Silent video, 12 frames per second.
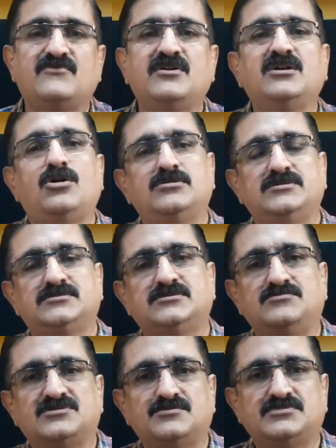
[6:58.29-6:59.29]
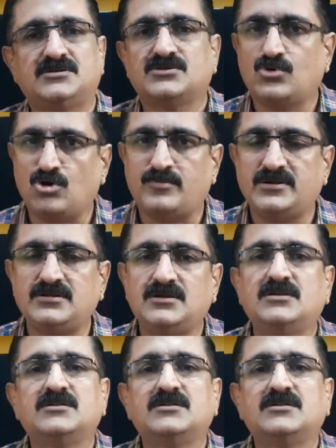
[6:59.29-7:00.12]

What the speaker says: why all these symptoms are common